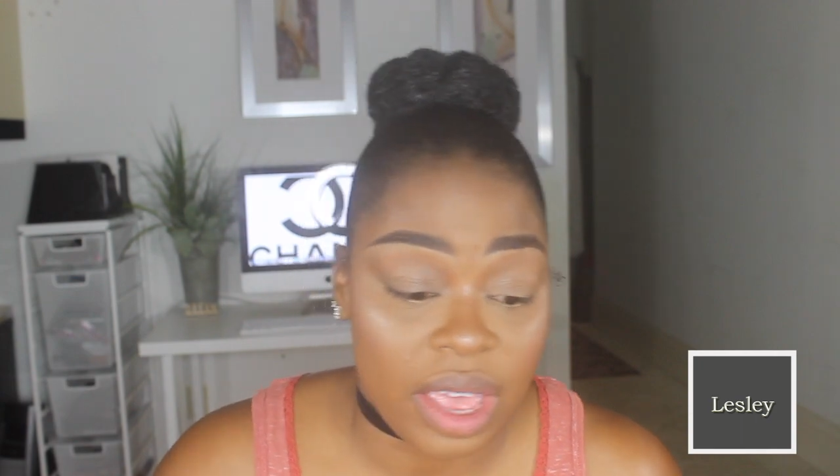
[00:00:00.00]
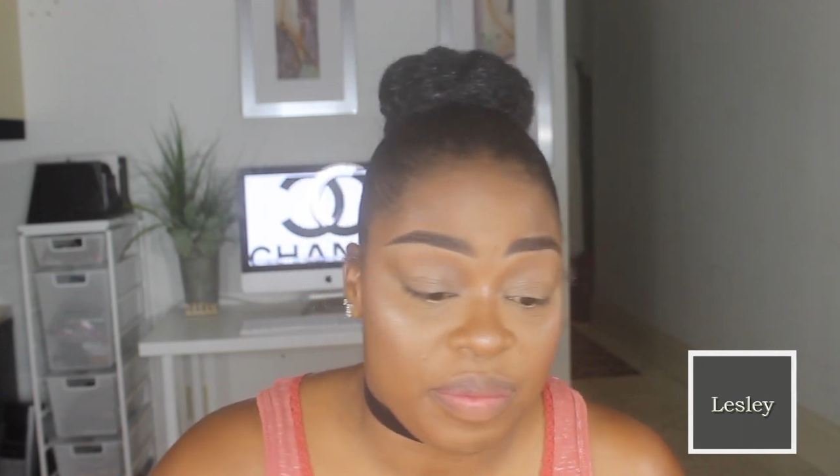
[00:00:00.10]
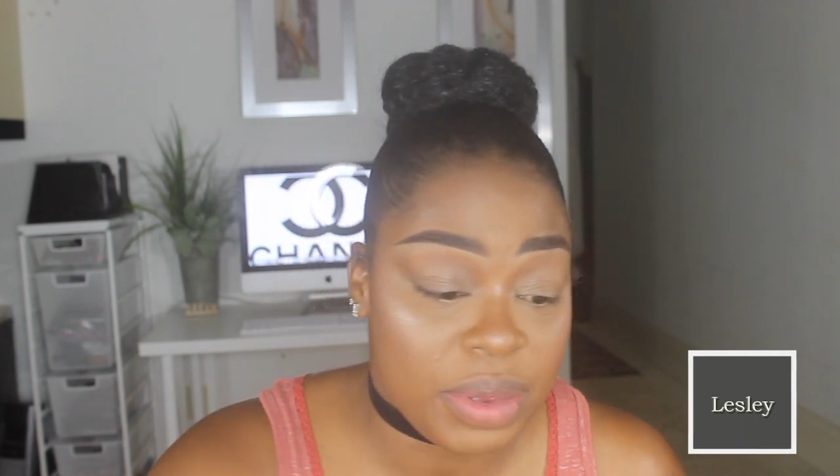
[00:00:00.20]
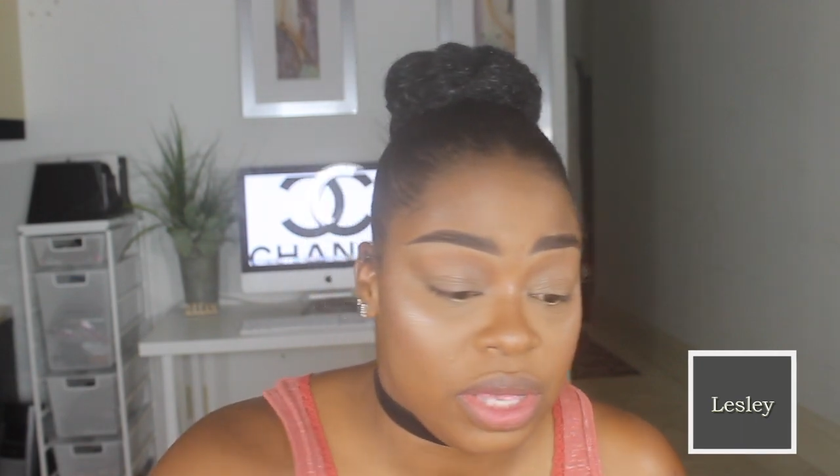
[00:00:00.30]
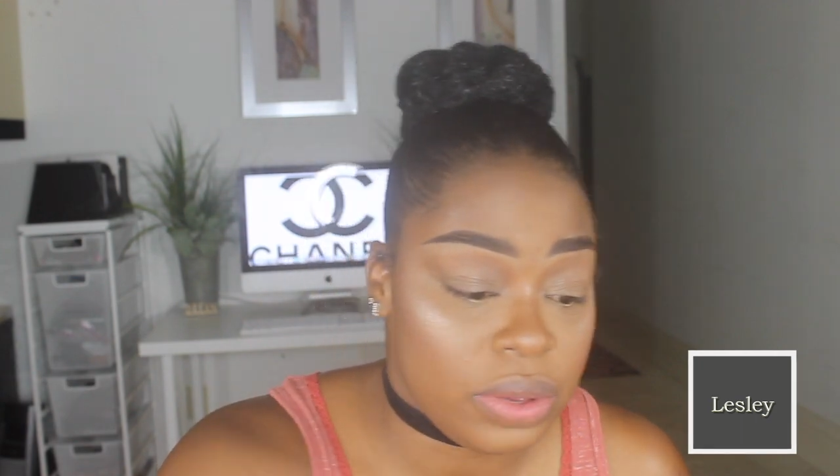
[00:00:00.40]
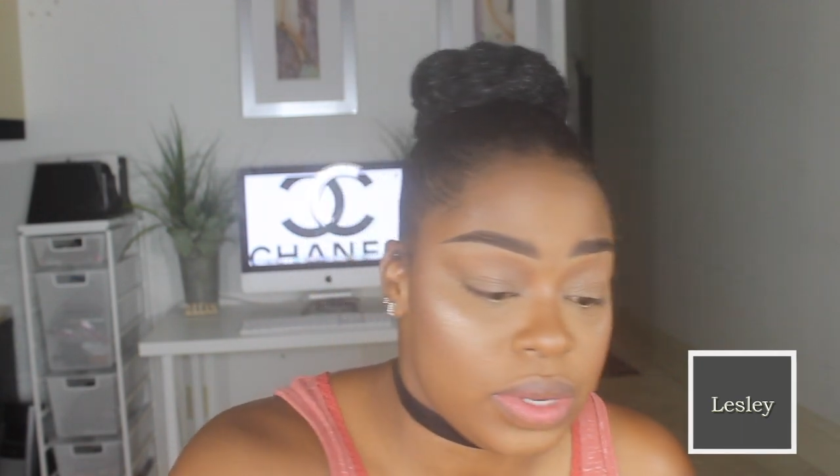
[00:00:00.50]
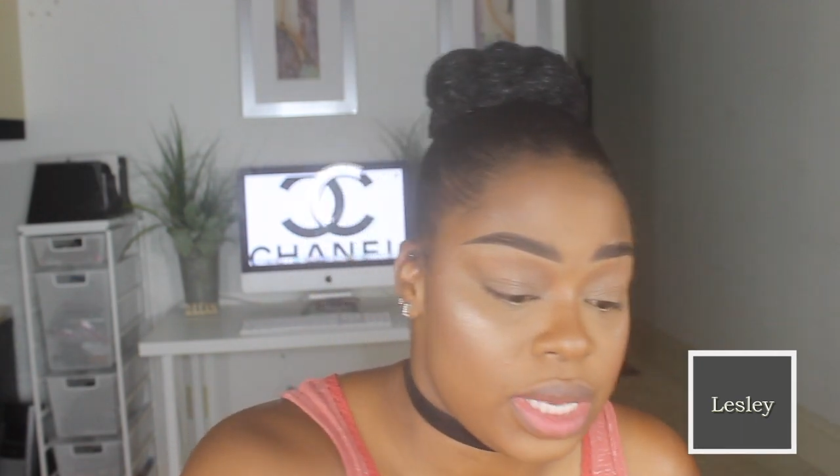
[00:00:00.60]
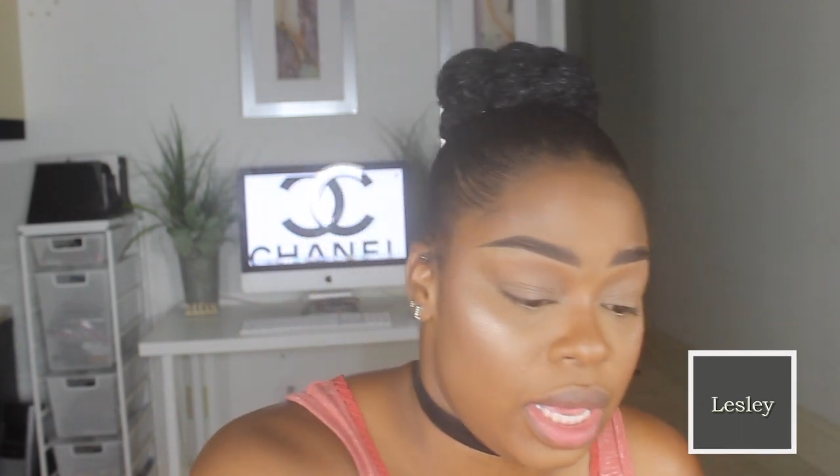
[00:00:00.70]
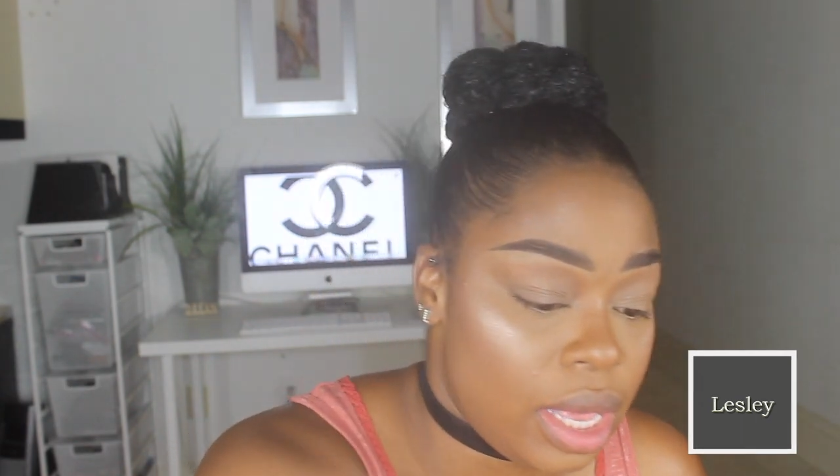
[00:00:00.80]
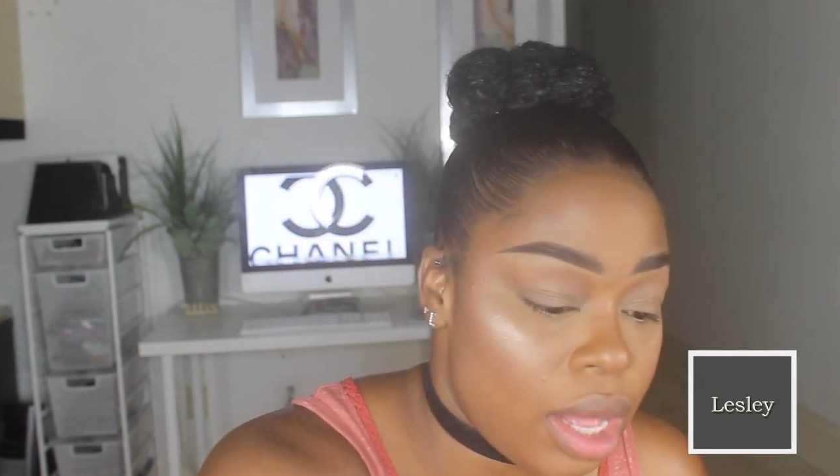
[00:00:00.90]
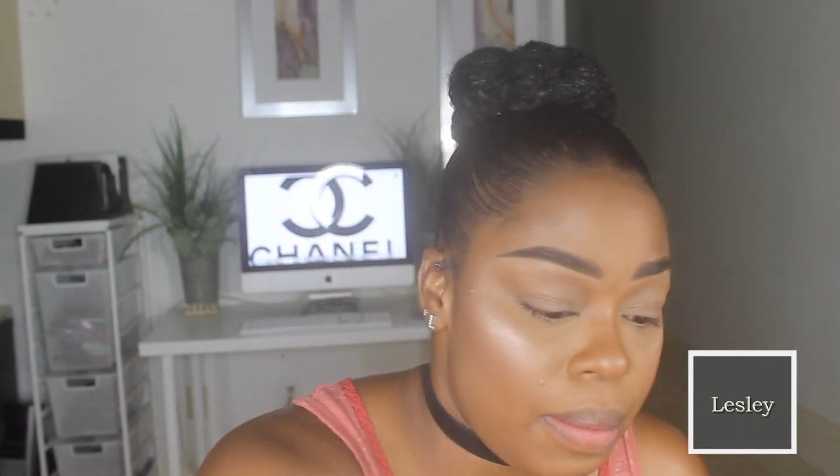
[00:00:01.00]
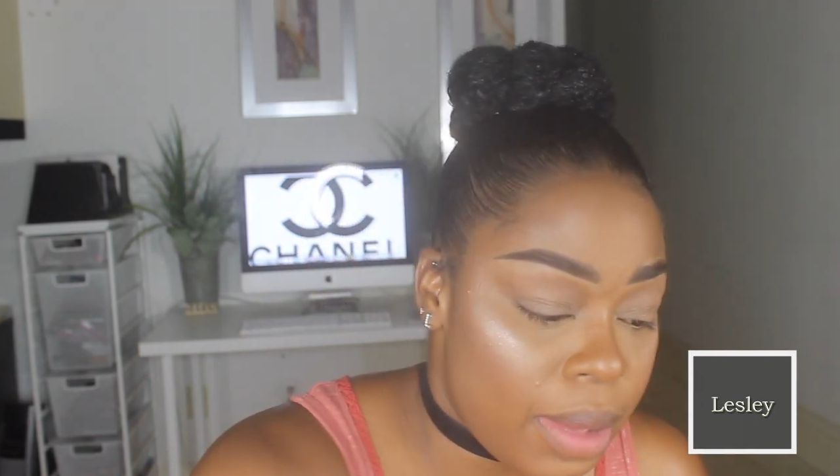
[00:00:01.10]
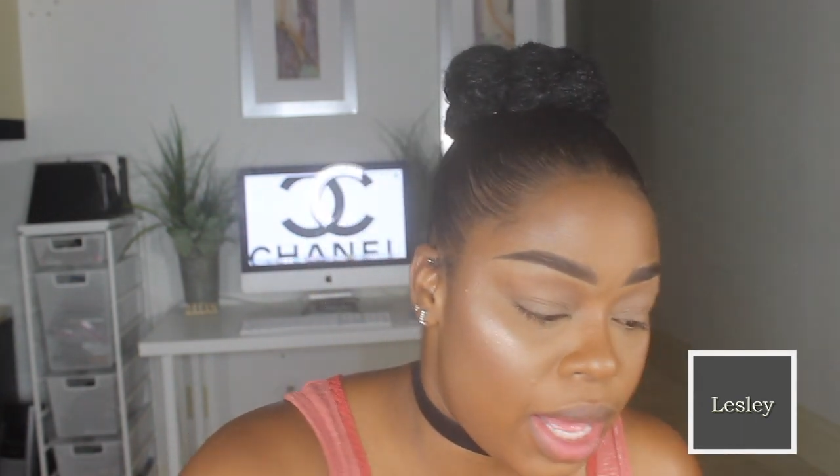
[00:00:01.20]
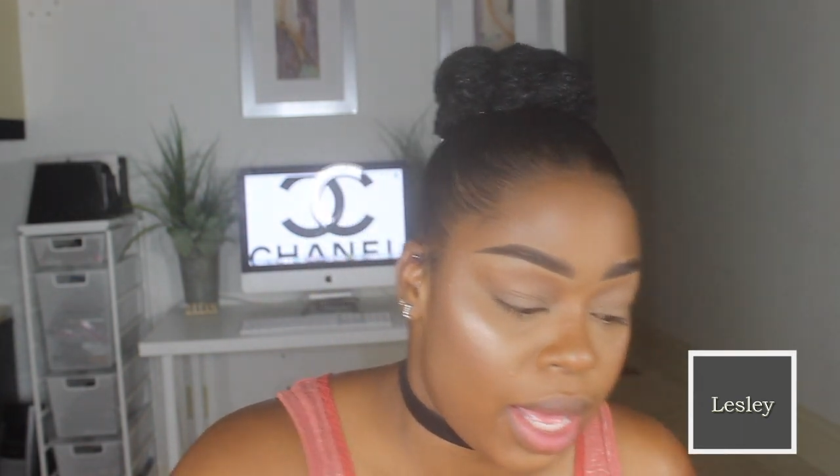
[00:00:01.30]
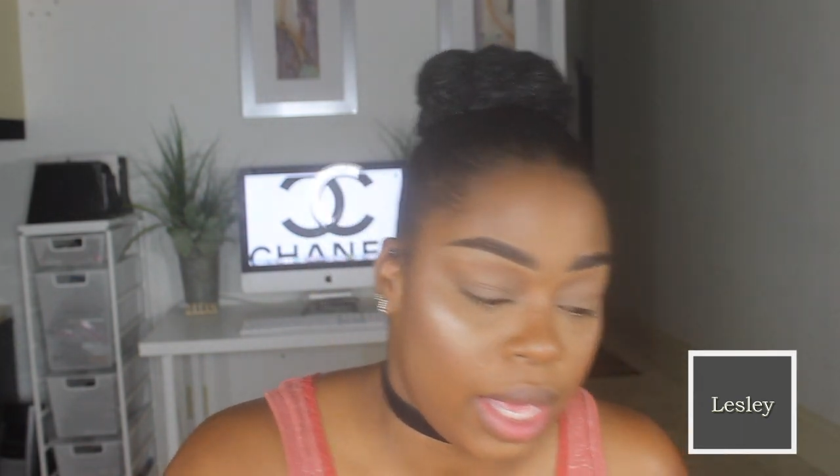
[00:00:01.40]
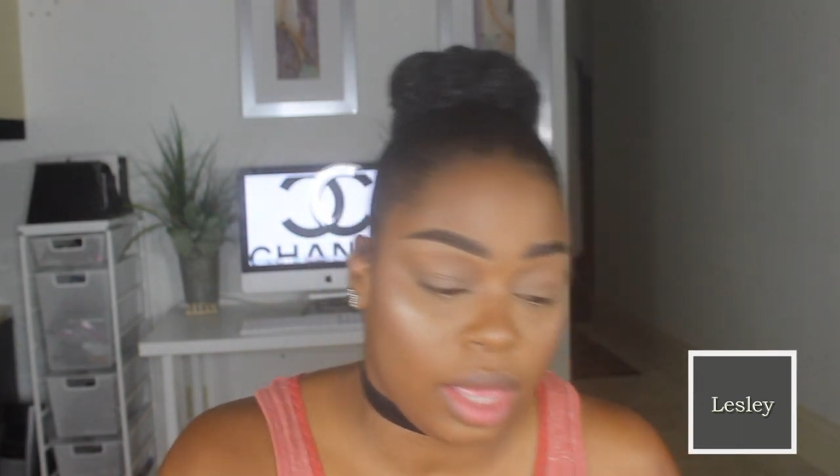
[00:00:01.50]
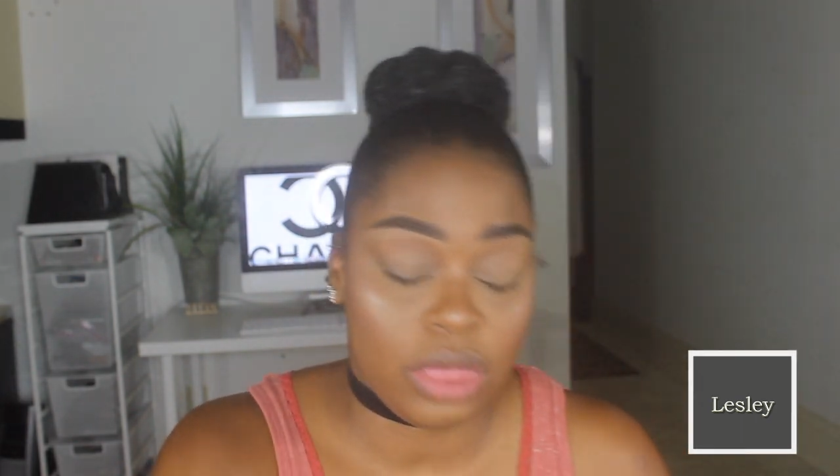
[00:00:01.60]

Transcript: I've been using my